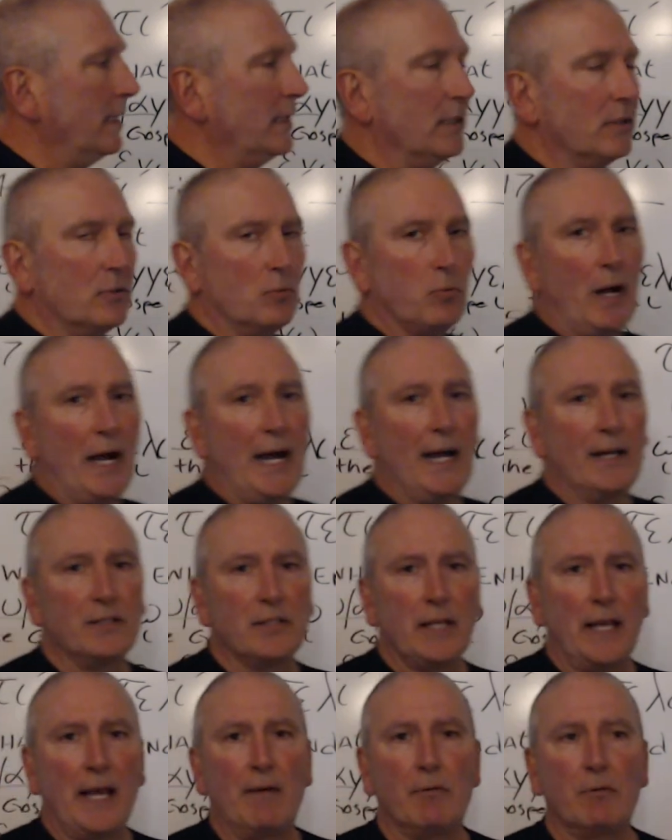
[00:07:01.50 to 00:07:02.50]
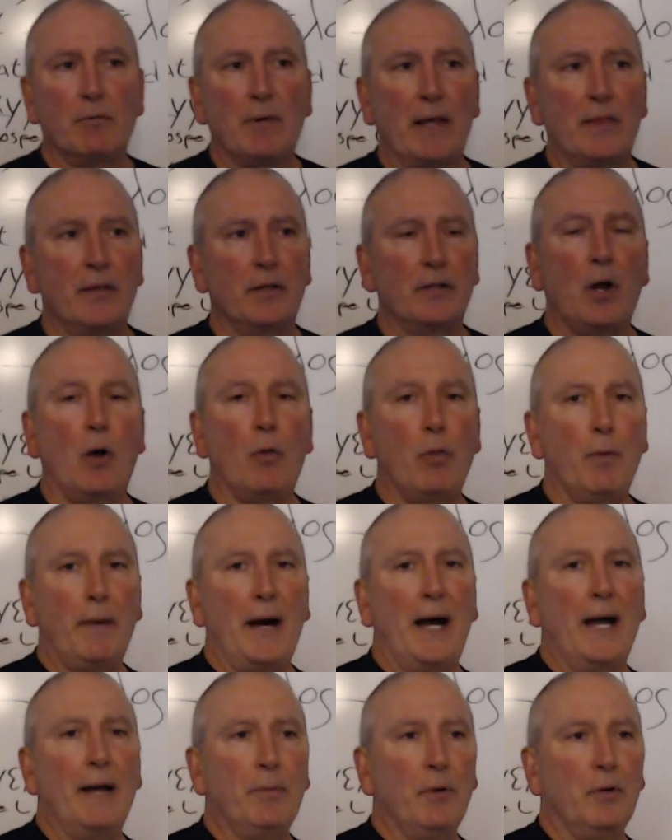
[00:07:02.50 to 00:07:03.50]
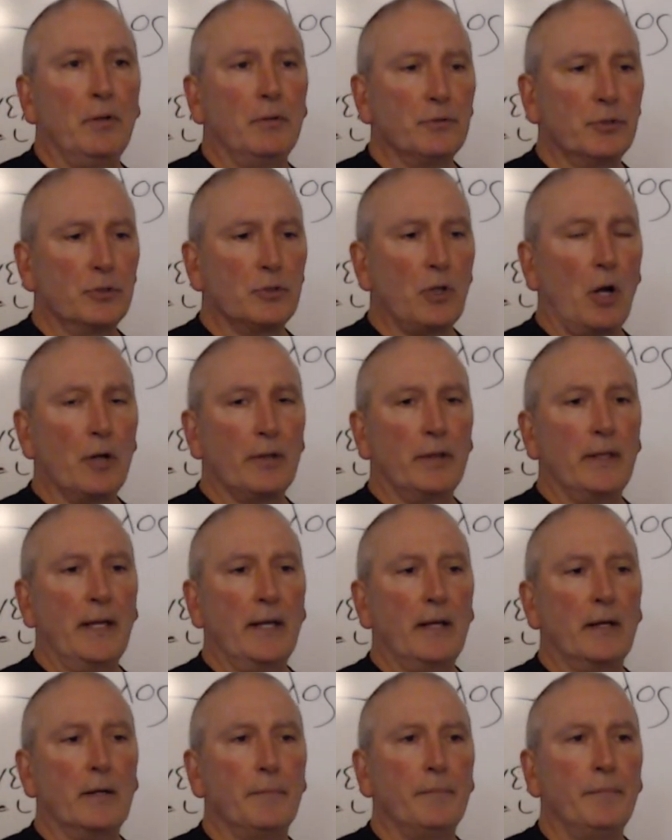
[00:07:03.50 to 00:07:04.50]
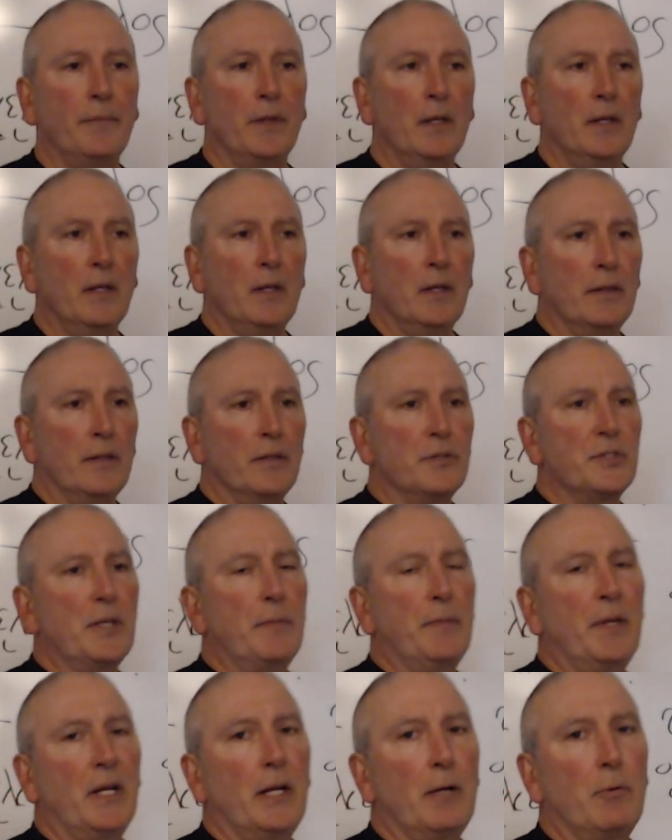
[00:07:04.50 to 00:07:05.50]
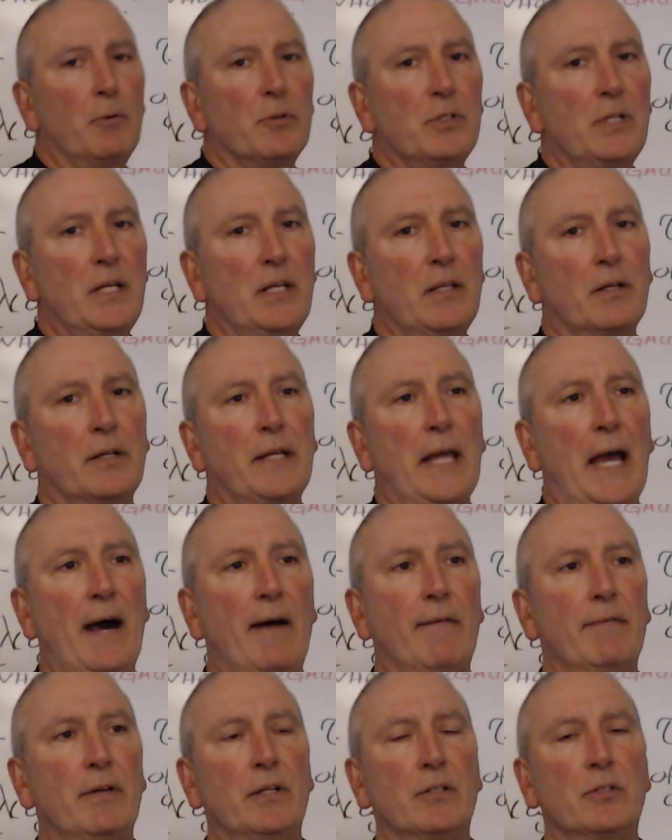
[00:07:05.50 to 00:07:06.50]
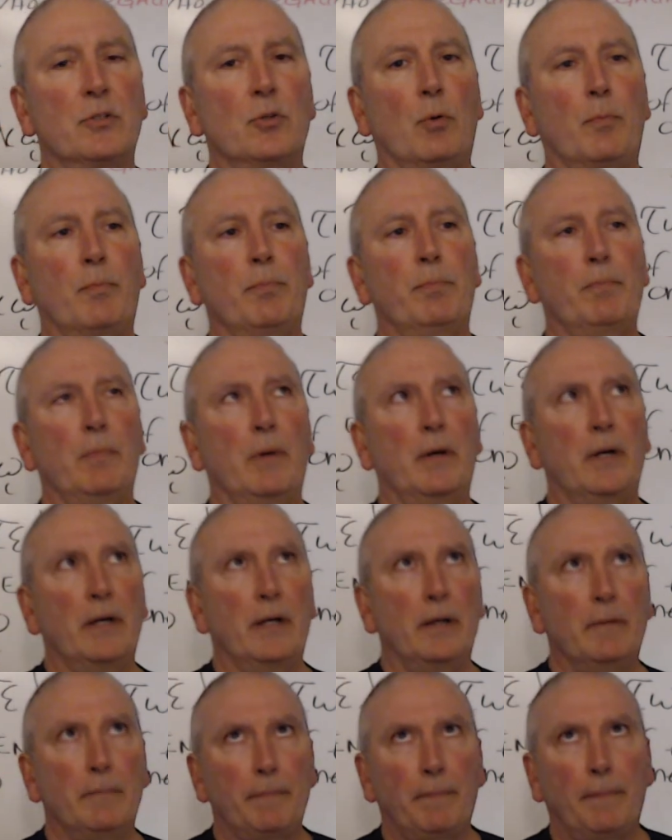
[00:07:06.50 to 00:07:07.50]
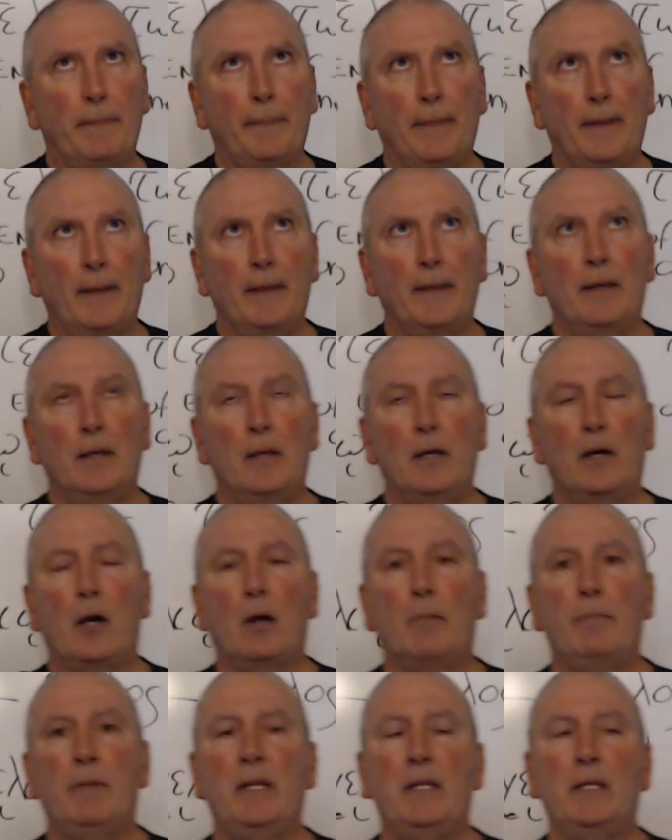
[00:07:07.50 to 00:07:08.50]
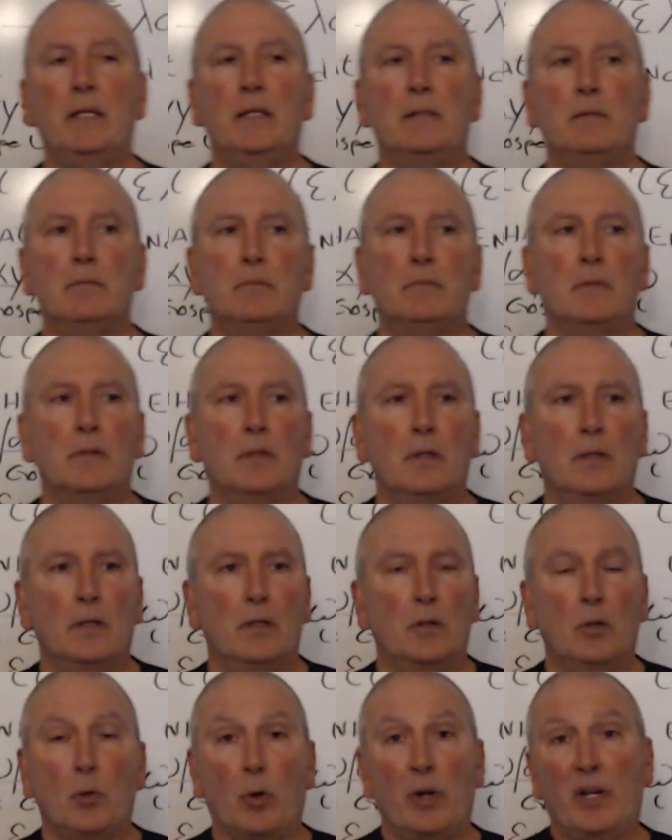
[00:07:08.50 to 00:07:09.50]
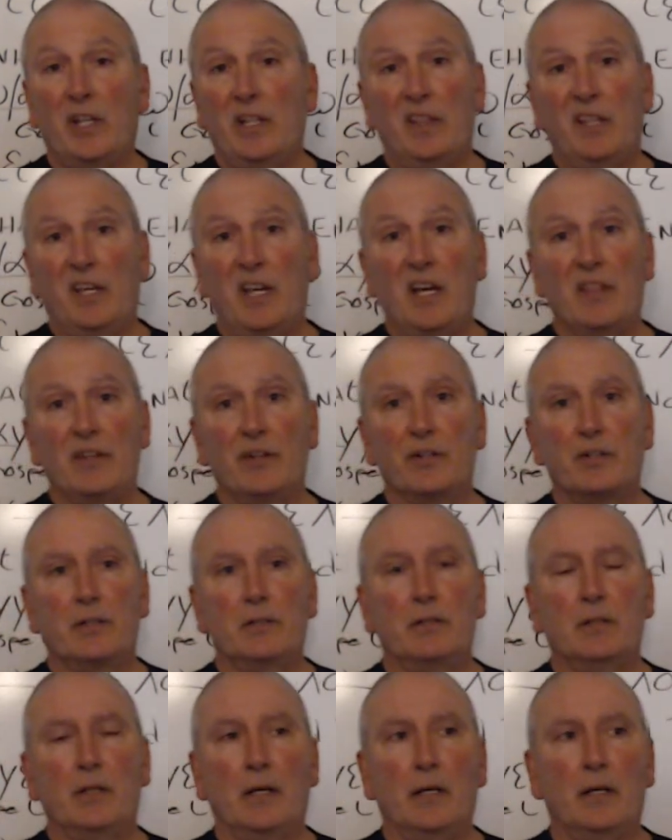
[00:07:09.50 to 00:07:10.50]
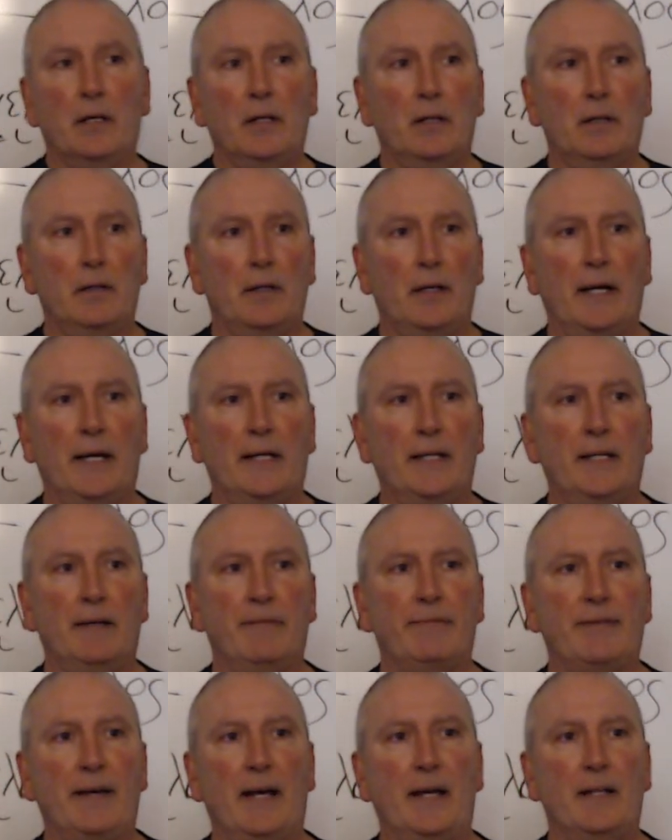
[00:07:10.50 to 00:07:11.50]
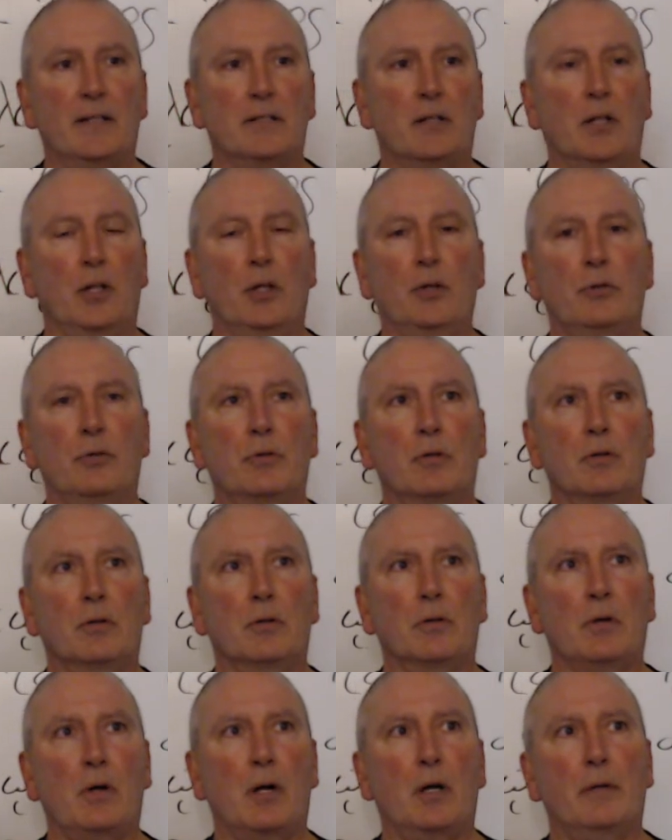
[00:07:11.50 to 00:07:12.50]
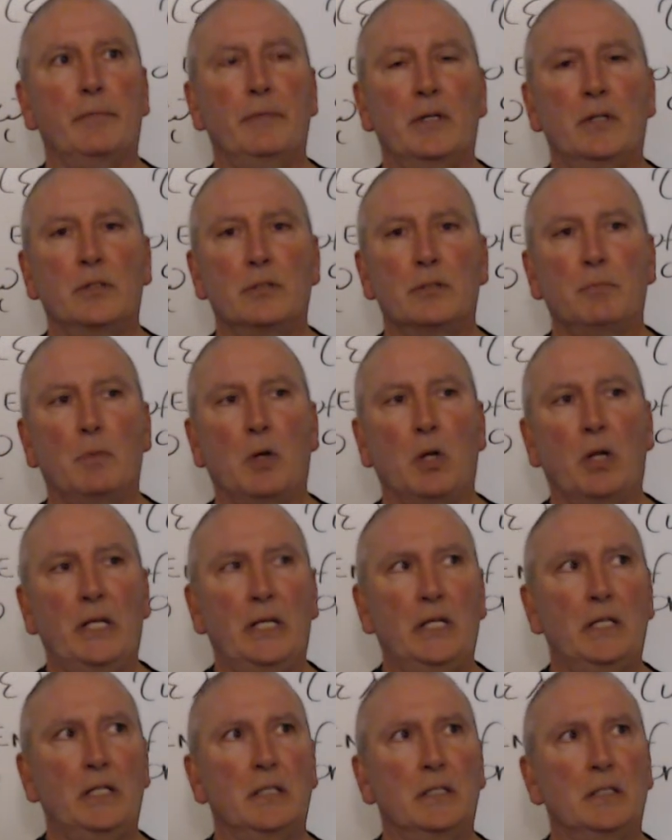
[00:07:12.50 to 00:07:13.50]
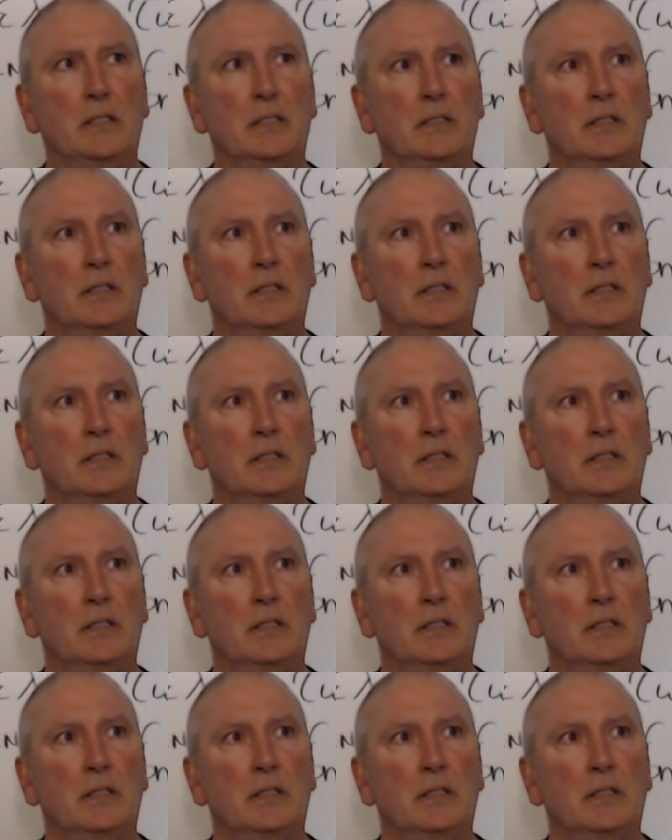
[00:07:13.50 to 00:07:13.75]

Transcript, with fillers: It's why I say I would rather know the Bible, start there. The seminary was neither Calvinist nor uh, Arminian nor any of the other uh, identified as Luther, Arminus, Molina,